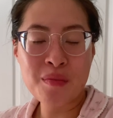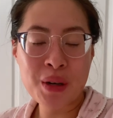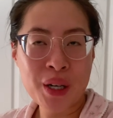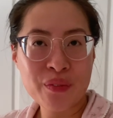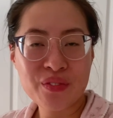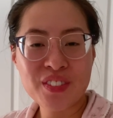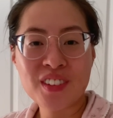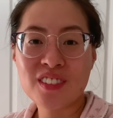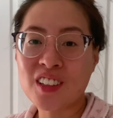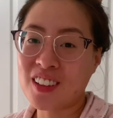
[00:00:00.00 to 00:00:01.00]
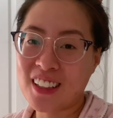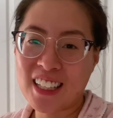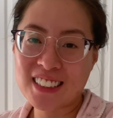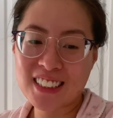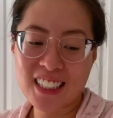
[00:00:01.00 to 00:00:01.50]
but
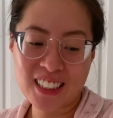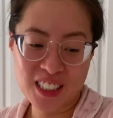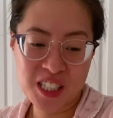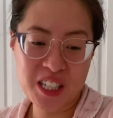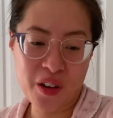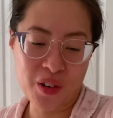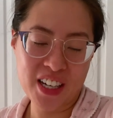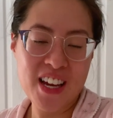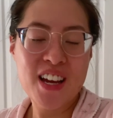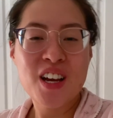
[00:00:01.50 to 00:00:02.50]
nonetheless, this is day one.